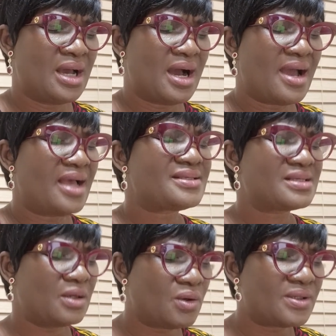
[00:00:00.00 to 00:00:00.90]
I
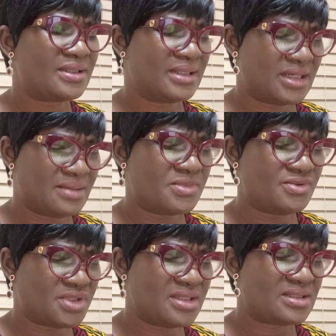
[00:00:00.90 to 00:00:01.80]
ask, Lord, in the name of
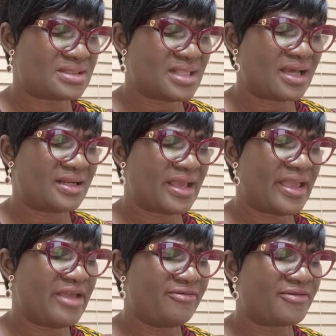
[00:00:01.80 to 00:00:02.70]
Jesus, that
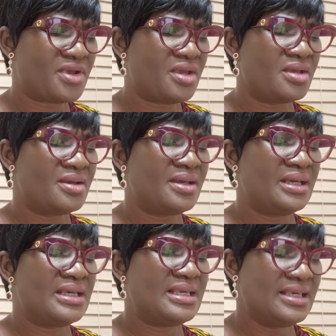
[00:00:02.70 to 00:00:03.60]
every
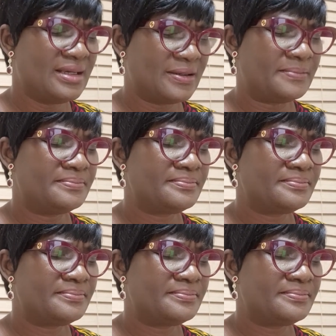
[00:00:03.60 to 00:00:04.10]
ear